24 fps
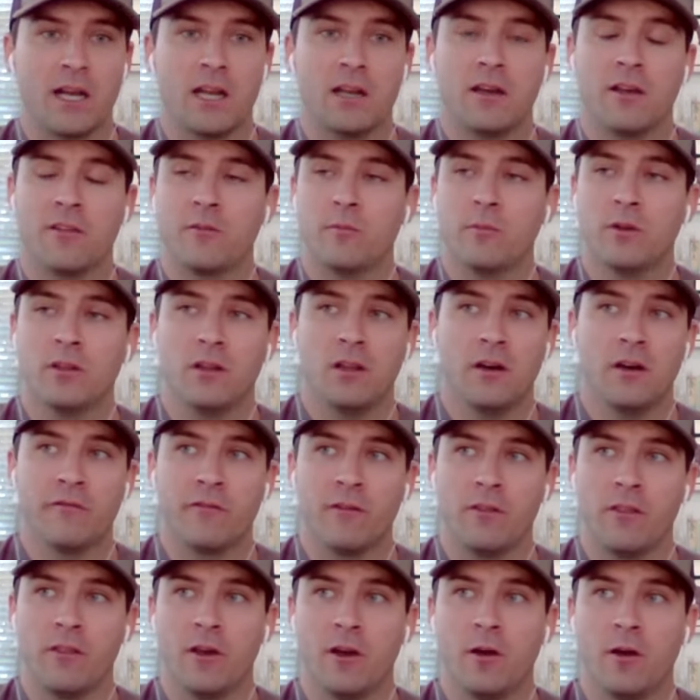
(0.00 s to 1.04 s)
And I got nothing but
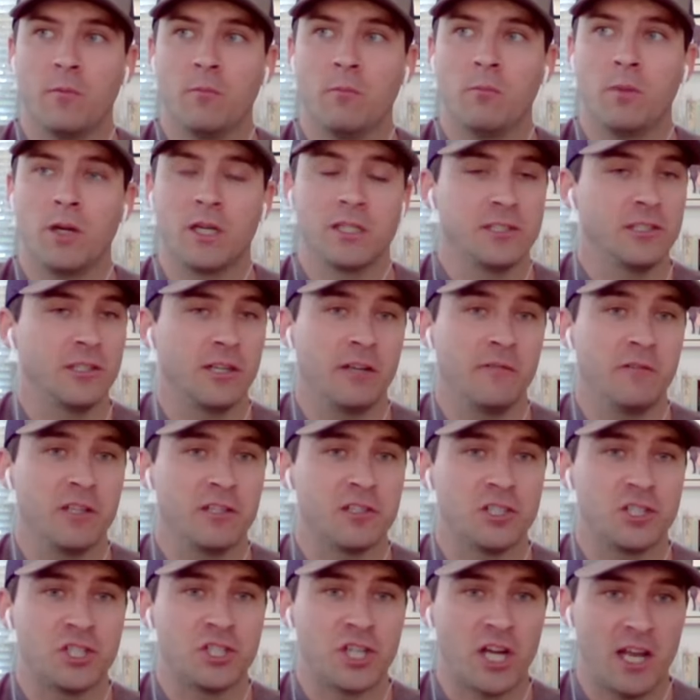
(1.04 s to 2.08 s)
love for them because they're
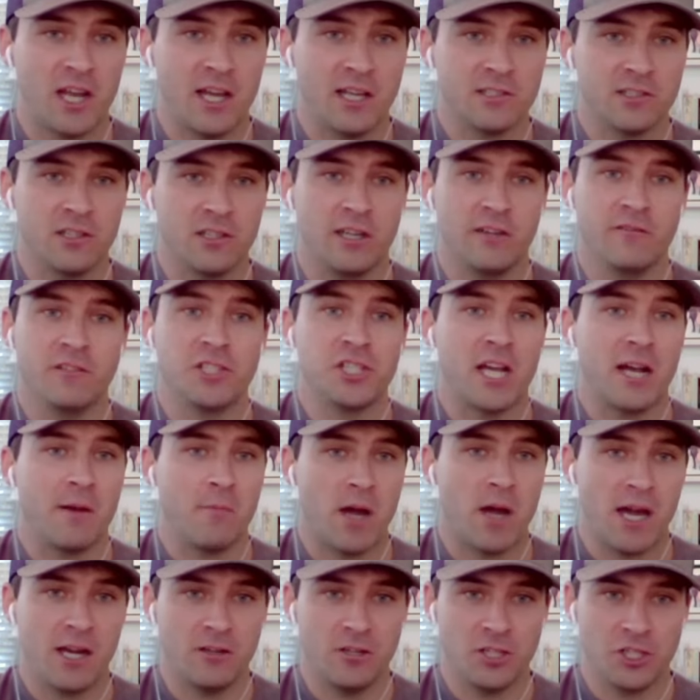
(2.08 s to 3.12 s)
giving us a chance. They're giving
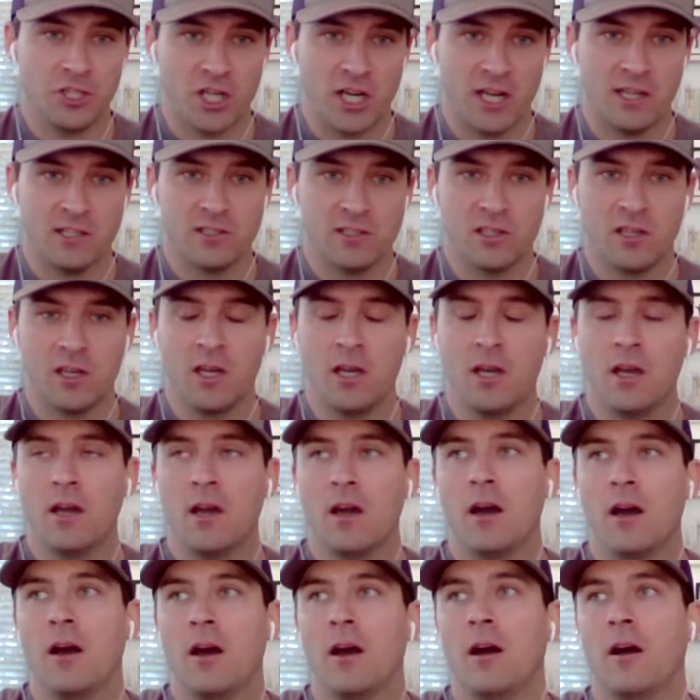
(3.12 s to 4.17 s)
Jack Miner a chance.
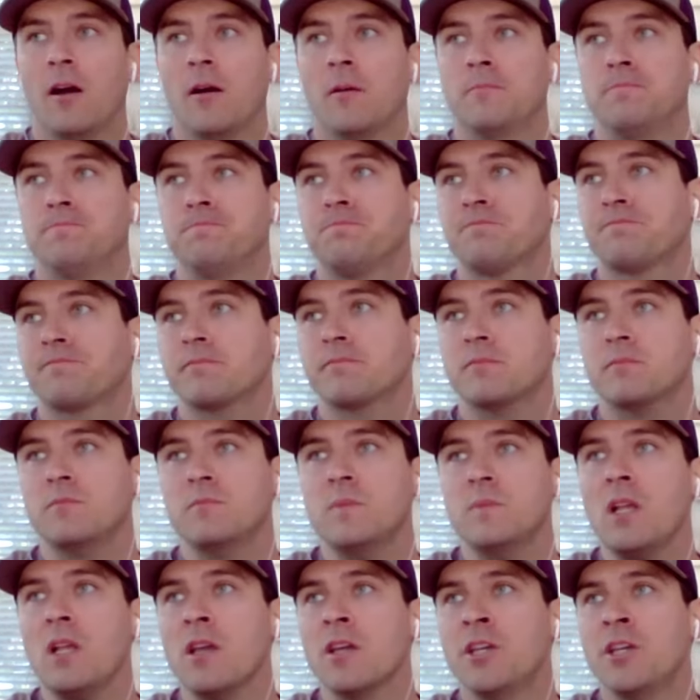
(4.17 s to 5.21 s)
Um,
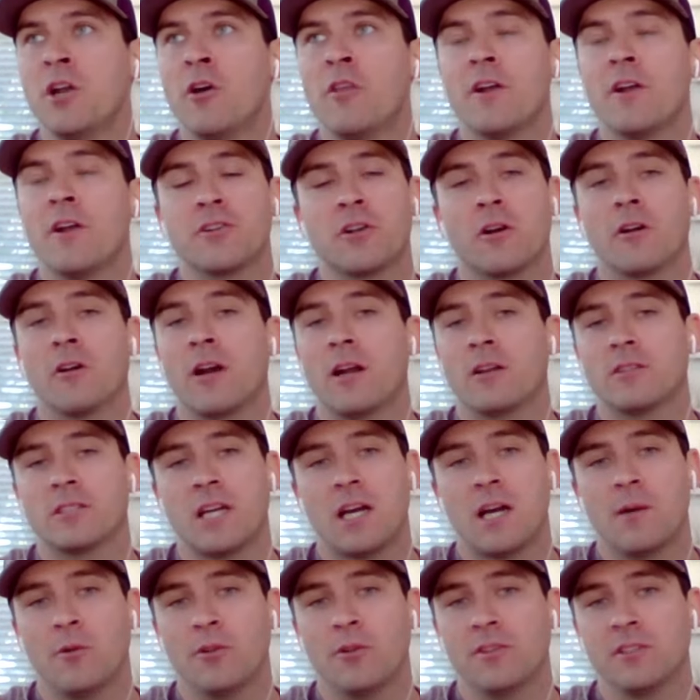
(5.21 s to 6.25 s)
you know, their
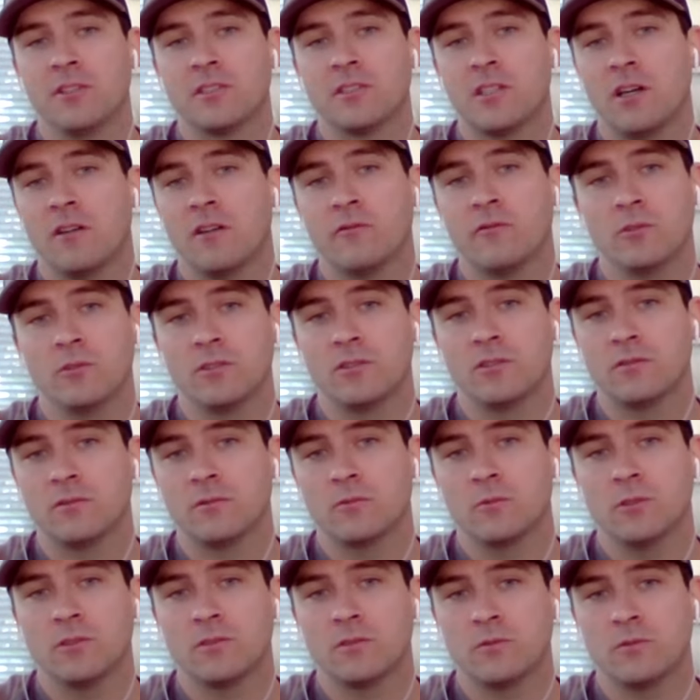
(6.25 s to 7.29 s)
turnaround time on this stuff
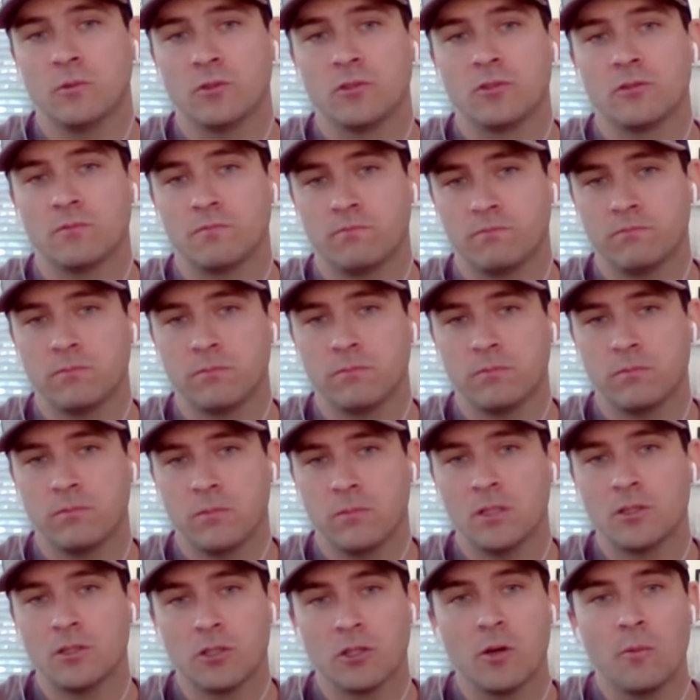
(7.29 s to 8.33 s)
was was was
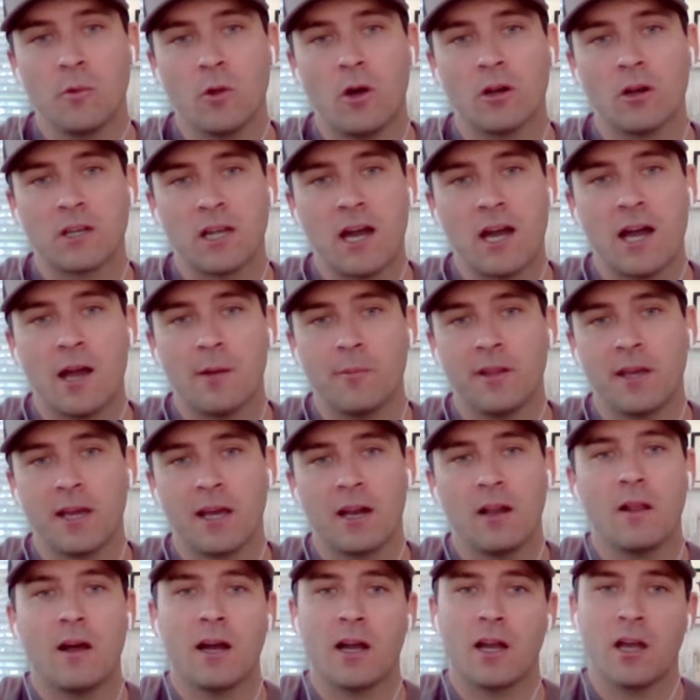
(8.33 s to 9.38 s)
it took them a long
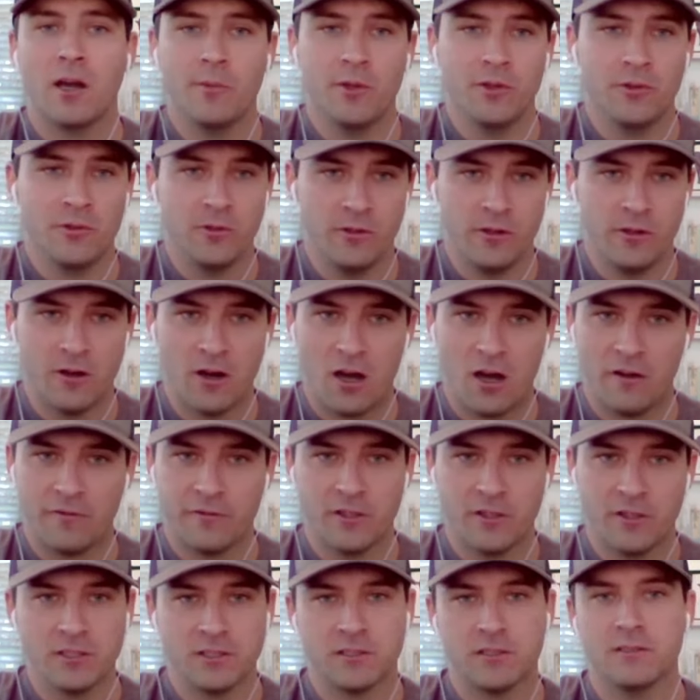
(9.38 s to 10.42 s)
time, and they got a lot coming through their
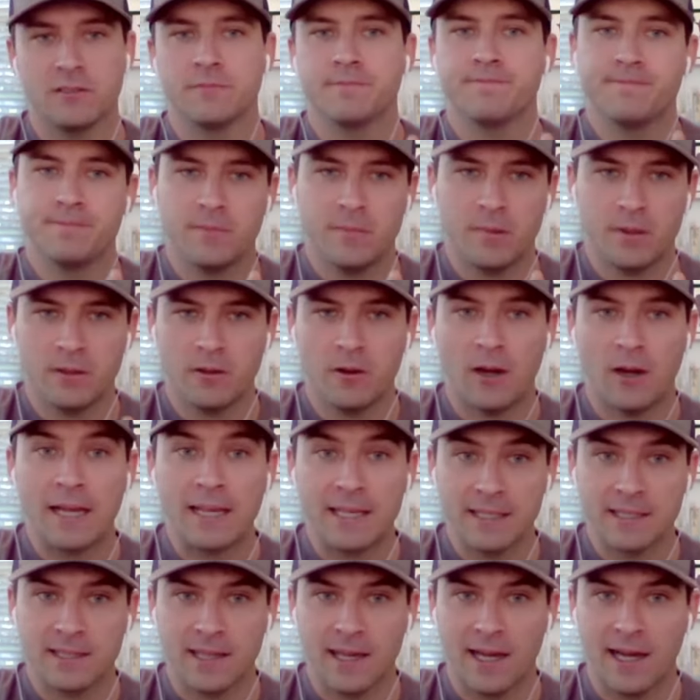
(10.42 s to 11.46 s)
office, and you
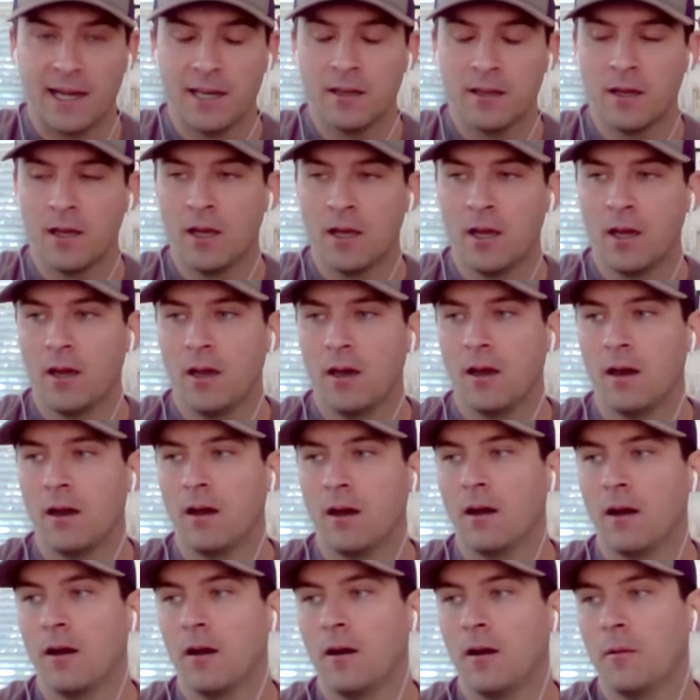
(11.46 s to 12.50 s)
know I get that.
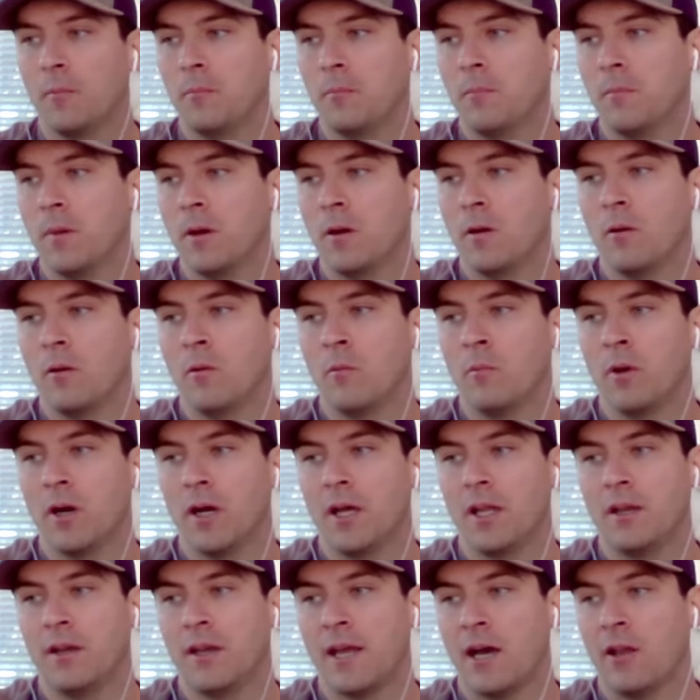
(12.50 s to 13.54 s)
Um, uh,
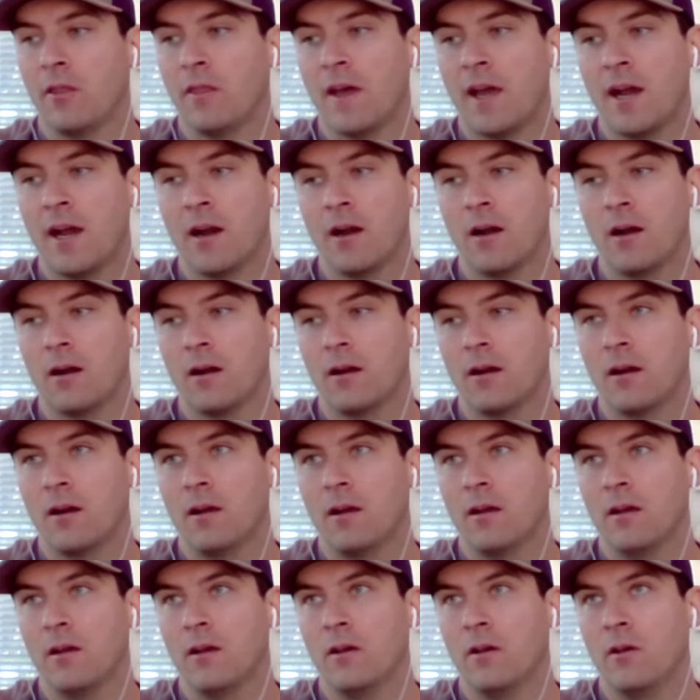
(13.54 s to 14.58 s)
but down
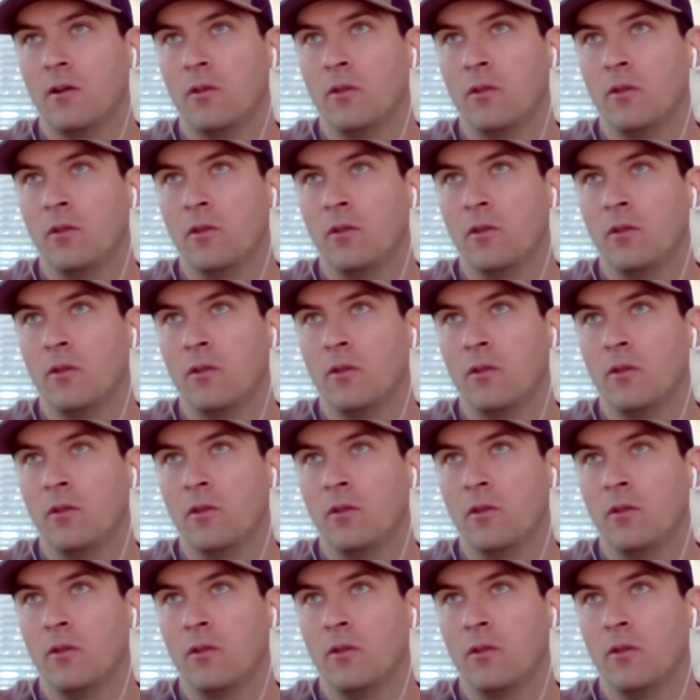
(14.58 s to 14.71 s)
there,